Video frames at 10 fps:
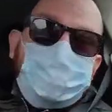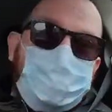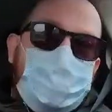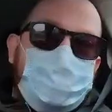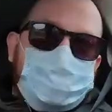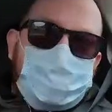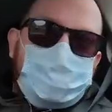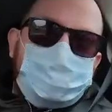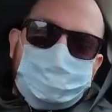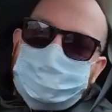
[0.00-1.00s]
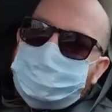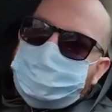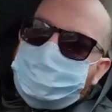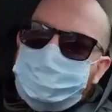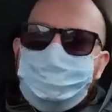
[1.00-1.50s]
in with that as well,
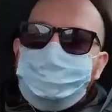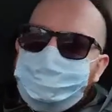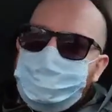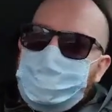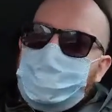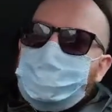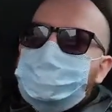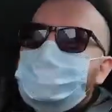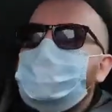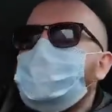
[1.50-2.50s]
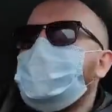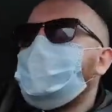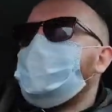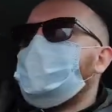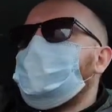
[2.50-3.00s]
you know, you're
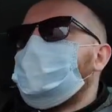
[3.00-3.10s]
looking at